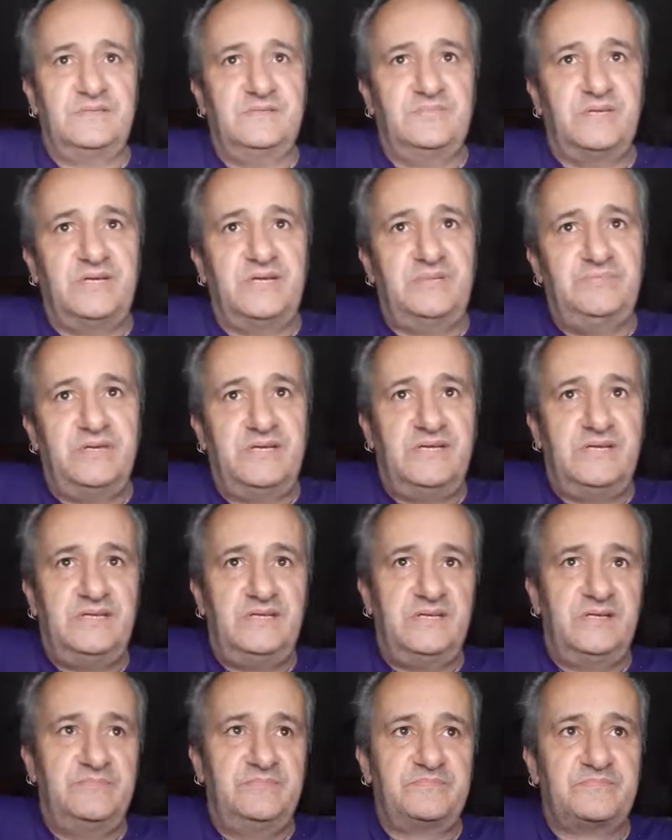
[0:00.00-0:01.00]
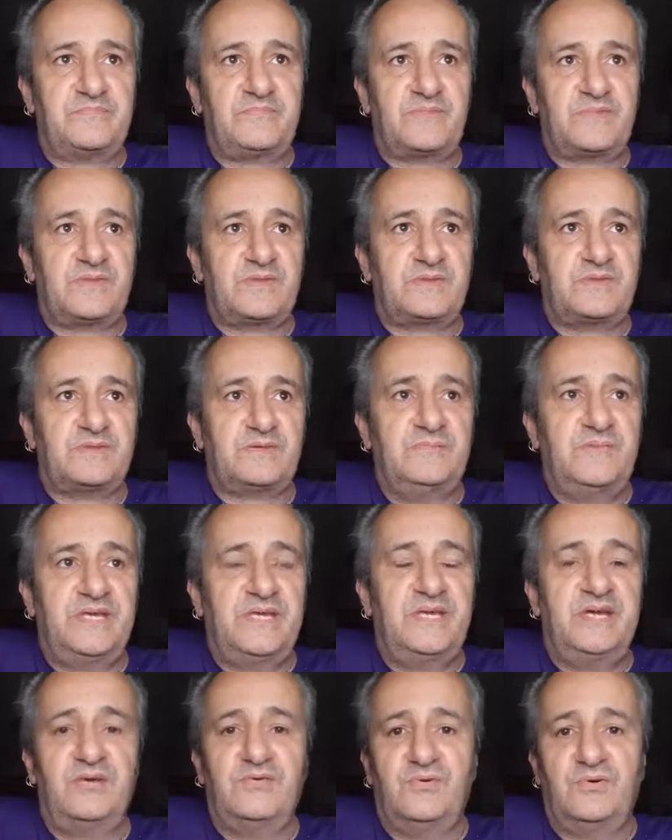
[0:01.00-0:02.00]
by beating
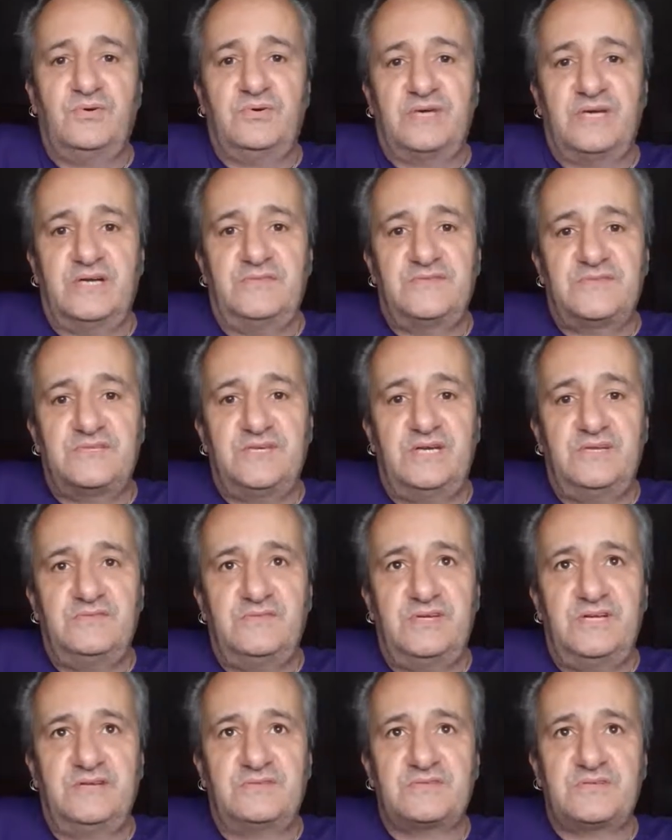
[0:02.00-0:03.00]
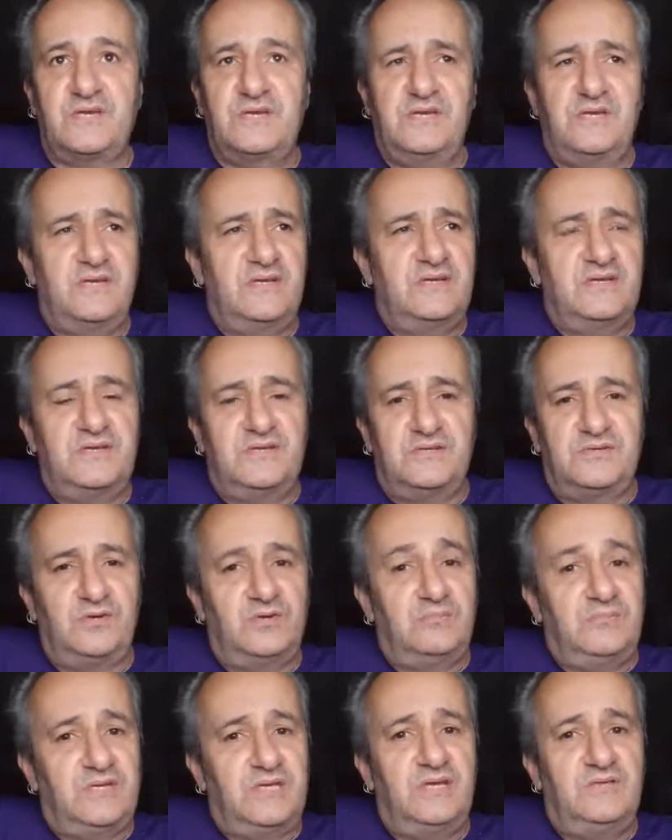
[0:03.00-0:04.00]
Mickey O'Rourke over 10 rounds.
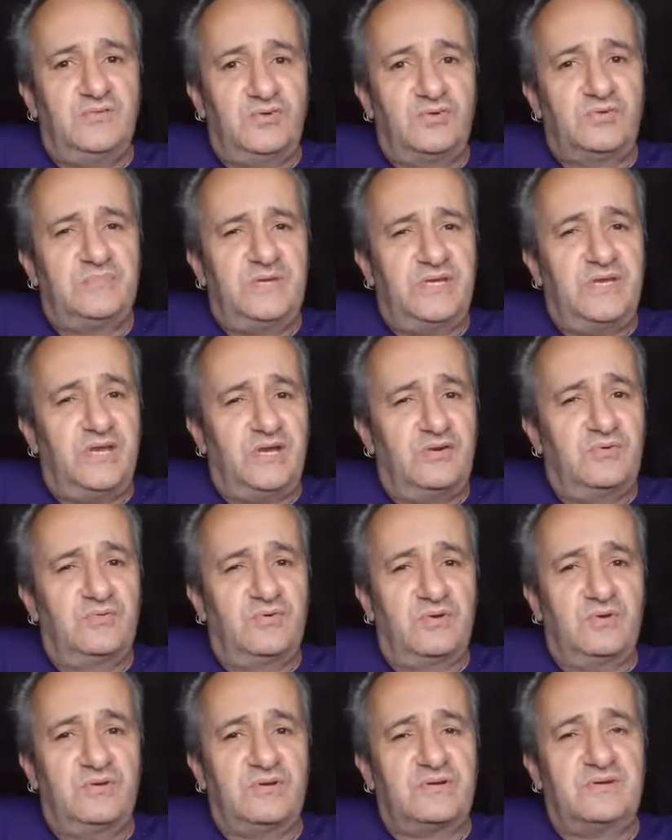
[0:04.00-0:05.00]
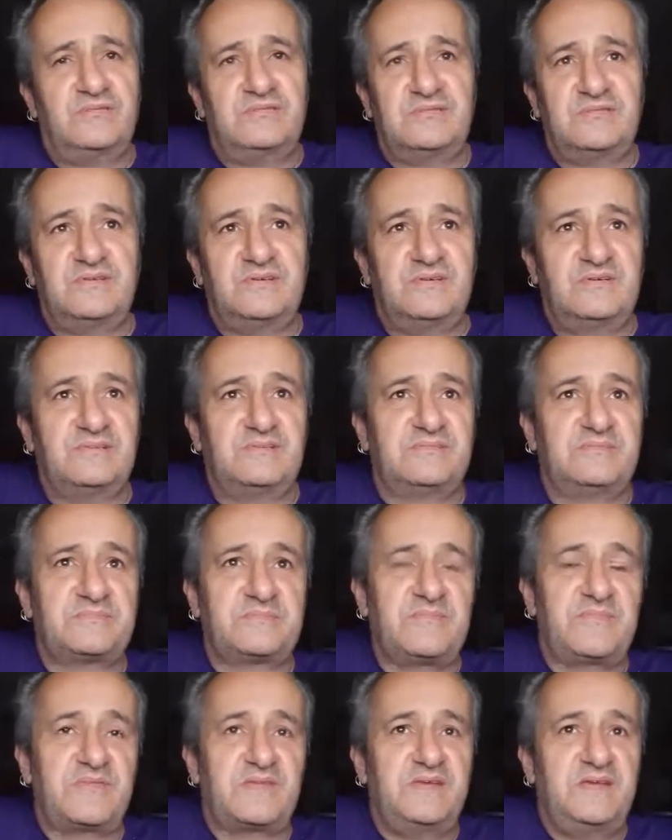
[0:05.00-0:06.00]
Not Mickey Rourke, Mickey O'Rourke,
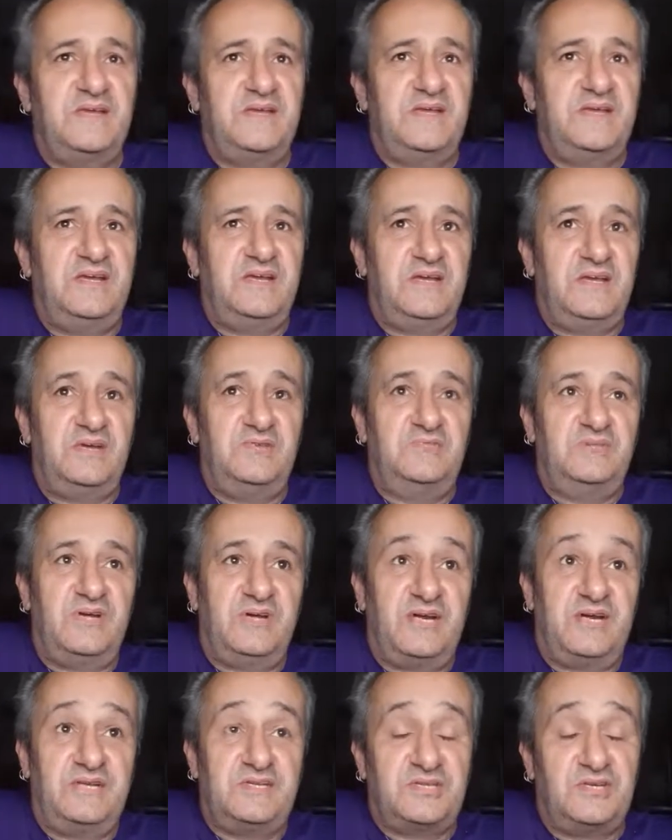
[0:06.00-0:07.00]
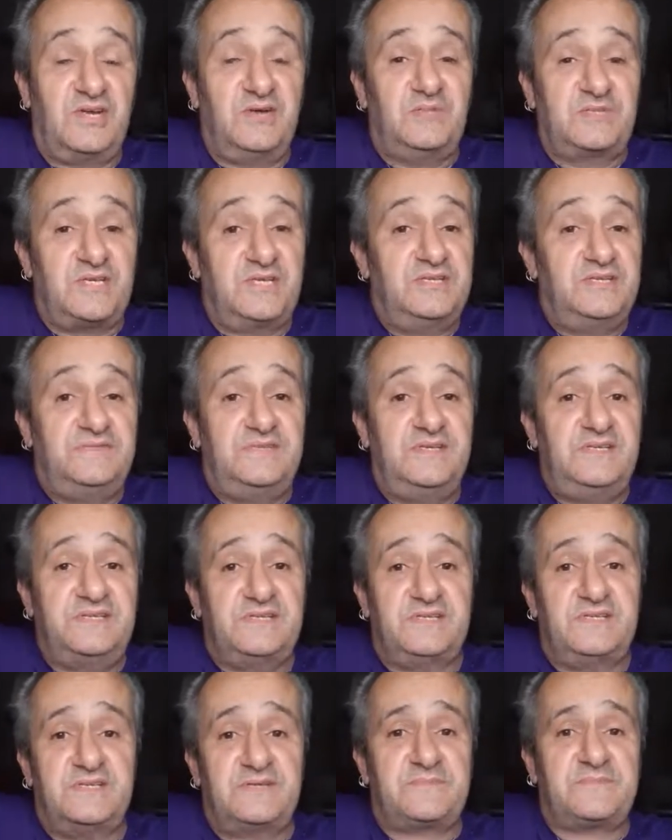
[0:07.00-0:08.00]
who at the time was
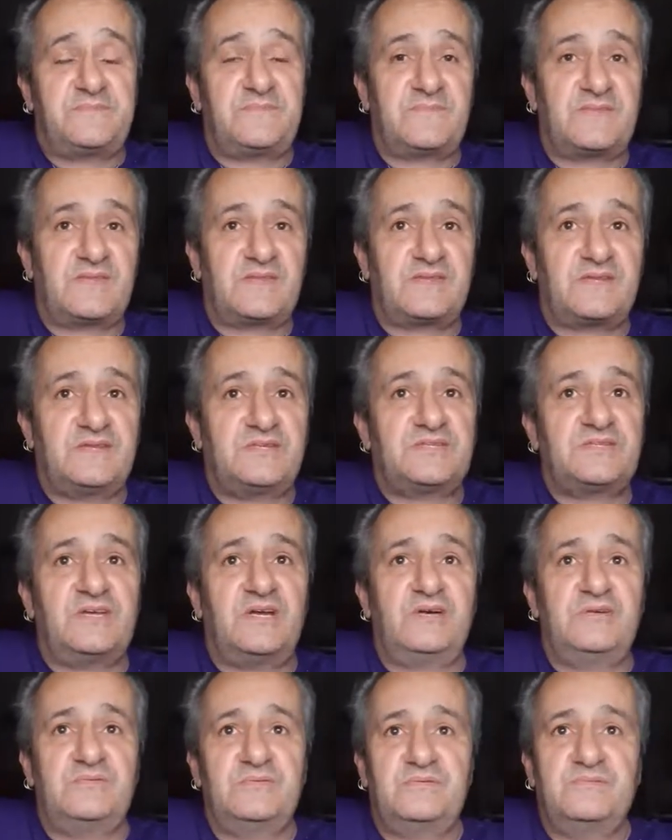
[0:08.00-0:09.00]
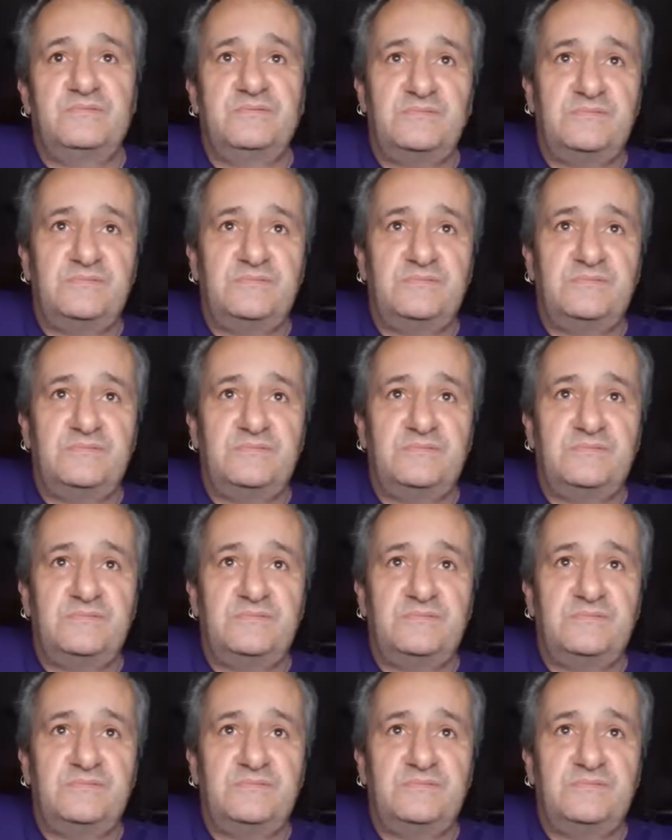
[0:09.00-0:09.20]
undefeated. So